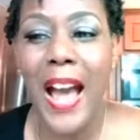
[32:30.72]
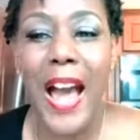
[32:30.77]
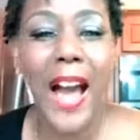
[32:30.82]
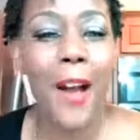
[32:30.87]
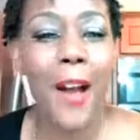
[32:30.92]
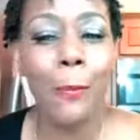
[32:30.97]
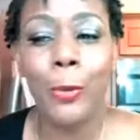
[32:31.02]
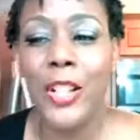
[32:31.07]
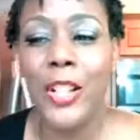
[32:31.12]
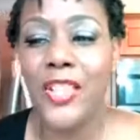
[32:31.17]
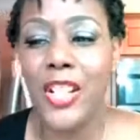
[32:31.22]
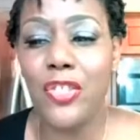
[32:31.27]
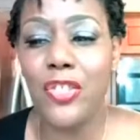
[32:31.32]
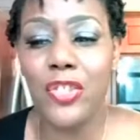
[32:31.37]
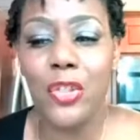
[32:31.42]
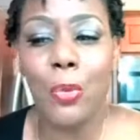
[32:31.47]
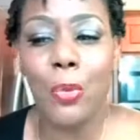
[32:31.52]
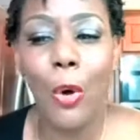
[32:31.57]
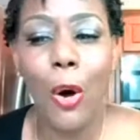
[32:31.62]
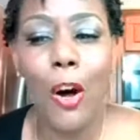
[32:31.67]
appreciate
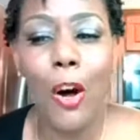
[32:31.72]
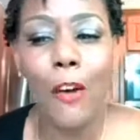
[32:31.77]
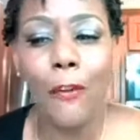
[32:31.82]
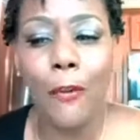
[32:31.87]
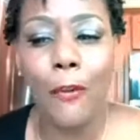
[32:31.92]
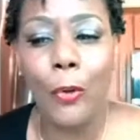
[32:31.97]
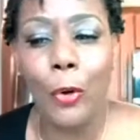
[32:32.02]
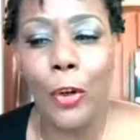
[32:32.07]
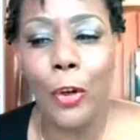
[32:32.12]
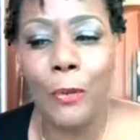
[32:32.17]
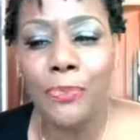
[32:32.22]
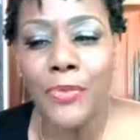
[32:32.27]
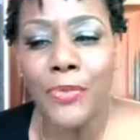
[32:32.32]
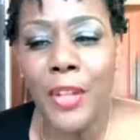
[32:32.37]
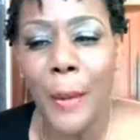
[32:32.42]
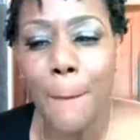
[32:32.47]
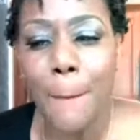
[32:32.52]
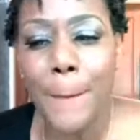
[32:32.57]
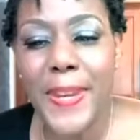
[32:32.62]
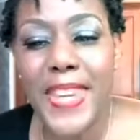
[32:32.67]
you all for
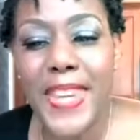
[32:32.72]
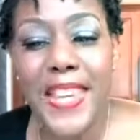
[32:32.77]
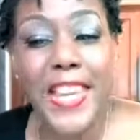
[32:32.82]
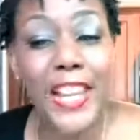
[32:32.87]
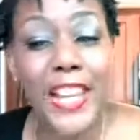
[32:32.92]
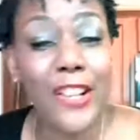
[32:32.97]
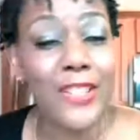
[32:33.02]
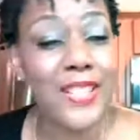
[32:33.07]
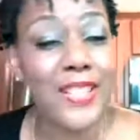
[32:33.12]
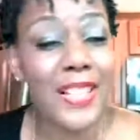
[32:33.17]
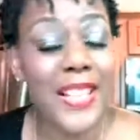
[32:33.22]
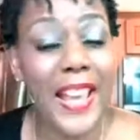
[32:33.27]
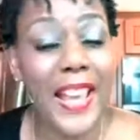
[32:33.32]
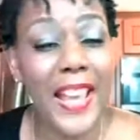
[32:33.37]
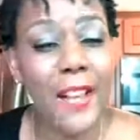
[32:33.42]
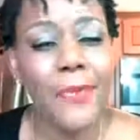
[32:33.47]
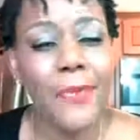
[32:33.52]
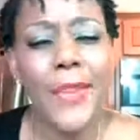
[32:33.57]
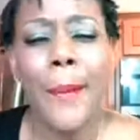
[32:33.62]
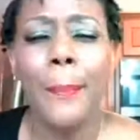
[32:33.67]
being here tonight.
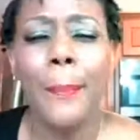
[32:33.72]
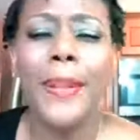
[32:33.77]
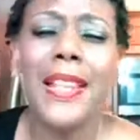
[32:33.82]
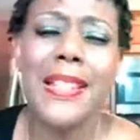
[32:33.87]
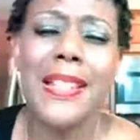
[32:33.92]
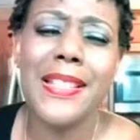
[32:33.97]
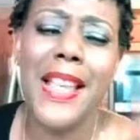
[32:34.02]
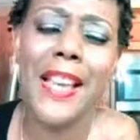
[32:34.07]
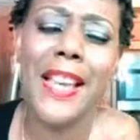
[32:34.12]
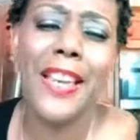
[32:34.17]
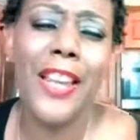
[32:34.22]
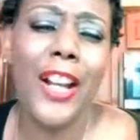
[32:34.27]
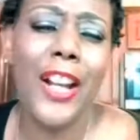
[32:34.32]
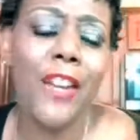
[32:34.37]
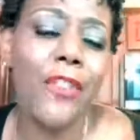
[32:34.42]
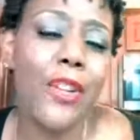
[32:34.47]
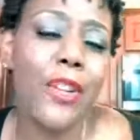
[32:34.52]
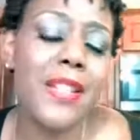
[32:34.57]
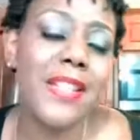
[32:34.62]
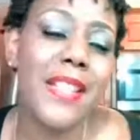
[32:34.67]
Please take care of
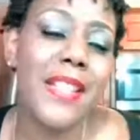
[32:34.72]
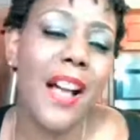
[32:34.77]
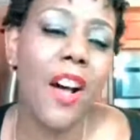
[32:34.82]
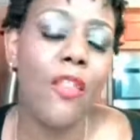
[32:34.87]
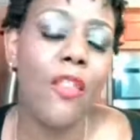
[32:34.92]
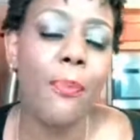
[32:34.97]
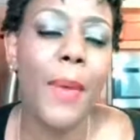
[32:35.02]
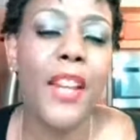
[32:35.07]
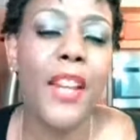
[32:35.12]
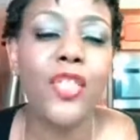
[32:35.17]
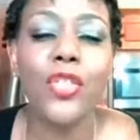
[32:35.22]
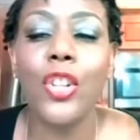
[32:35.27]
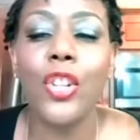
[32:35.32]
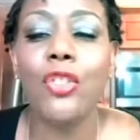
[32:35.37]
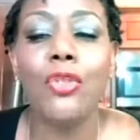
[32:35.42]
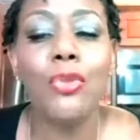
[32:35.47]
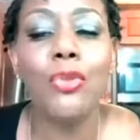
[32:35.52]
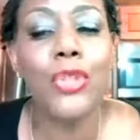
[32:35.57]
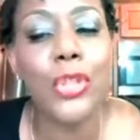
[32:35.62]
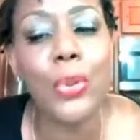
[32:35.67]
yourself. Make sure
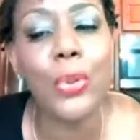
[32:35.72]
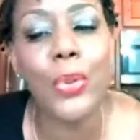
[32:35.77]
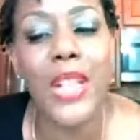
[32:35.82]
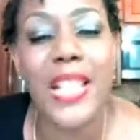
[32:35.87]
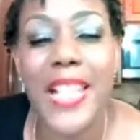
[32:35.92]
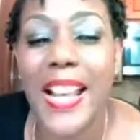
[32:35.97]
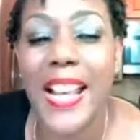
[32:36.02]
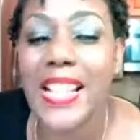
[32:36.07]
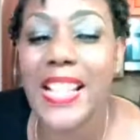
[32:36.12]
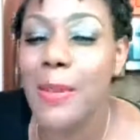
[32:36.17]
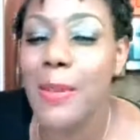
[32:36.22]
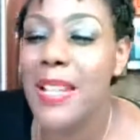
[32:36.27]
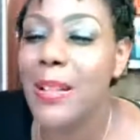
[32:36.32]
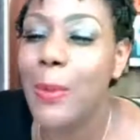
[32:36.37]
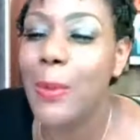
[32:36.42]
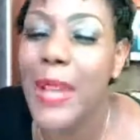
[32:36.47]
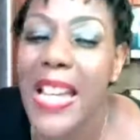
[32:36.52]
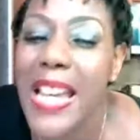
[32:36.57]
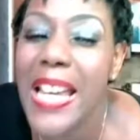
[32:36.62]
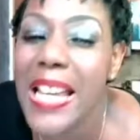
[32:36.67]
to tune in next week,
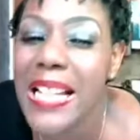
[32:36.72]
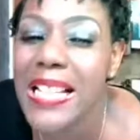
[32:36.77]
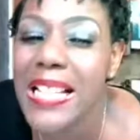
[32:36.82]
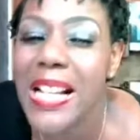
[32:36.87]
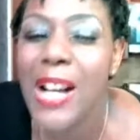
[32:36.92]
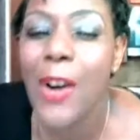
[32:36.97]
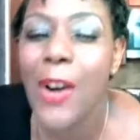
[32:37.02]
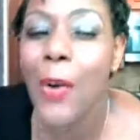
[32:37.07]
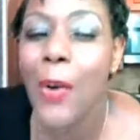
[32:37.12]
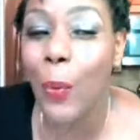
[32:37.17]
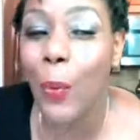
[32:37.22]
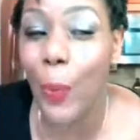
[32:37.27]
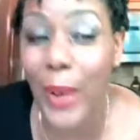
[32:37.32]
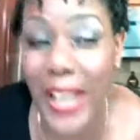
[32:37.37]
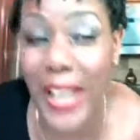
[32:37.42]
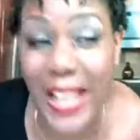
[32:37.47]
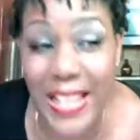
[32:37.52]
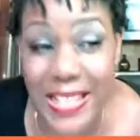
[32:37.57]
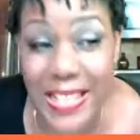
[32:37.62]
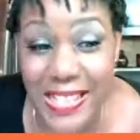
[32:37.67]

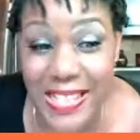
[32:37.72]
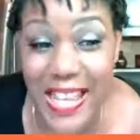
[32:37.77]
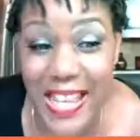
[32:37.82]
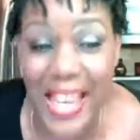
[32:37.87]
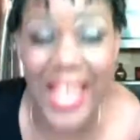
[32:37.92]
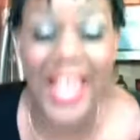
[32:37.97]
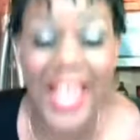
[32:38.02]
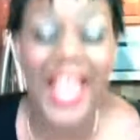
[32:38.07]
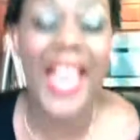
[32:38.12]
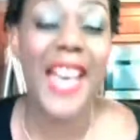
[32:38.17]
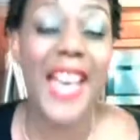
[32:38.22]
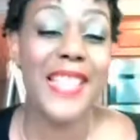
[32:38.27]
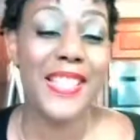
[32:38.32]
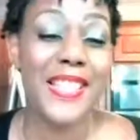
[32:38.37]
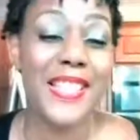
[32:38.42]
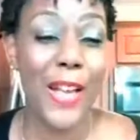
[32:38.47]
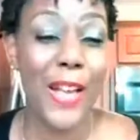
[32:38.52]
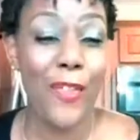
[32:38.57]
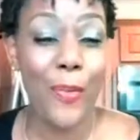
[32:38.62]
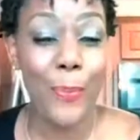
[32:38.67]
Wednesday at
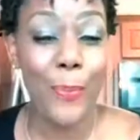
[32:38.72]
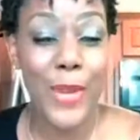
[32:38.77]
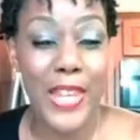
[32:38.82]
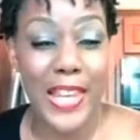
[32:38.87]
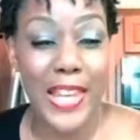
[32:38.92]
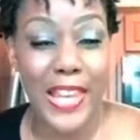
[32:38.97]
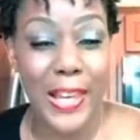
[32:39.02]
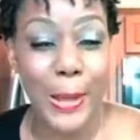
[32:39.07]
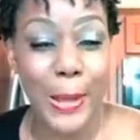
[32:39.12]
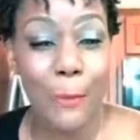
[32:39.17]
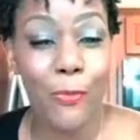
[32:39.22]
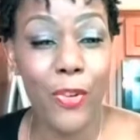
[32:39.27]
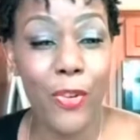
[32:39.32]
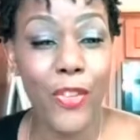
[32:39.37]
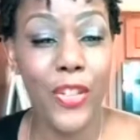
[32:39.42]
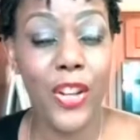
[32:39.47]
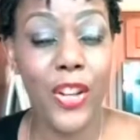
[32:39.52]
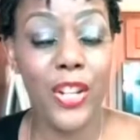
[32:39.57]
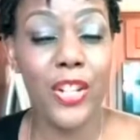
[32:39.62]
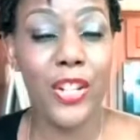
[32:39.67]
7 p.m. for
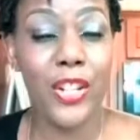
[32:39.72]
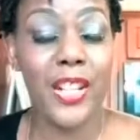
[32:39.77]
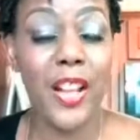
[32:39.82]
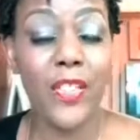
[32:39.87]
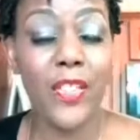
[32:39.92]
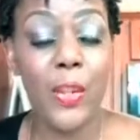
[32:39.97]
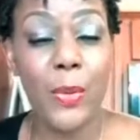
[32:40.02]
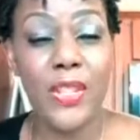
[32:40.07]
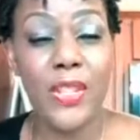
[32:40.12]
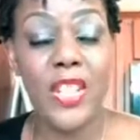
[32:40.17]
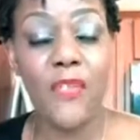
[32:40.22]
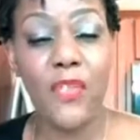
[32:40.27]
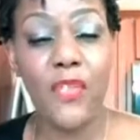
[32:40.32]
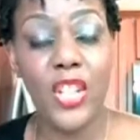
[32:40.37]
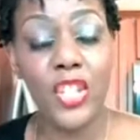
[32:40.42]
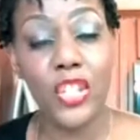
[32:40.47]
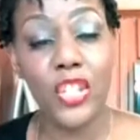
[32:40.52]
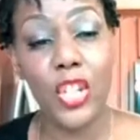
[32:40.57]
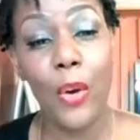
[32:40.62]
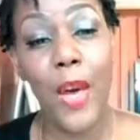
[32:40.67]
the Cooking Healthy with Tiffany
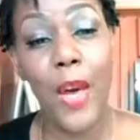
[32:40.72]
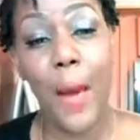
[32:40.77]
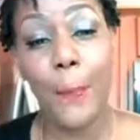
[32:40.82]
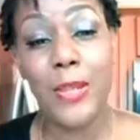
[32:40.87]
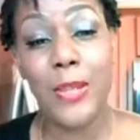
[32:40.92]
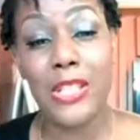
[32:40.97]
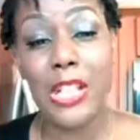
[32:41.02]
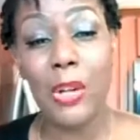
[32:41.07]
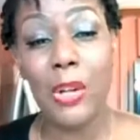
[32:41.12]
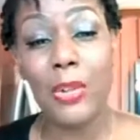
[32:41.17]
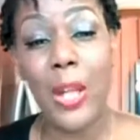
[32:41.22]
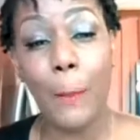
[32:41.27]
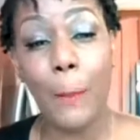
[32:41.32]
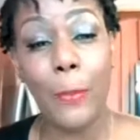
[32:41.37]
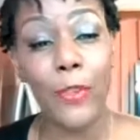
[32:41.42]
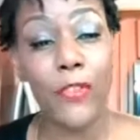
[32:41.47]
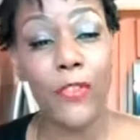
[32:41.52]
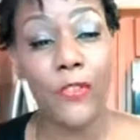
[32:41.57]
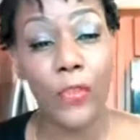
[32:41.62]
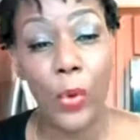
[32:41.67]
show, episode number
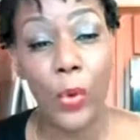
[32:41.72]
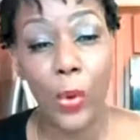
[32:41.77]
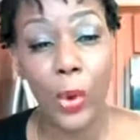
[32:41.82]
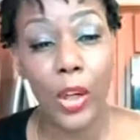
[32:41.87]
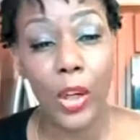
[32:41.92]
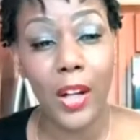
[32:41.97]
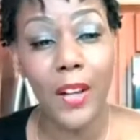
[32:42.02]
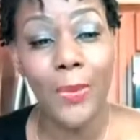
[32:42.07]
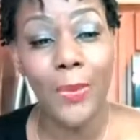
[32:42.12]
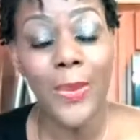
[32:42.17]
4.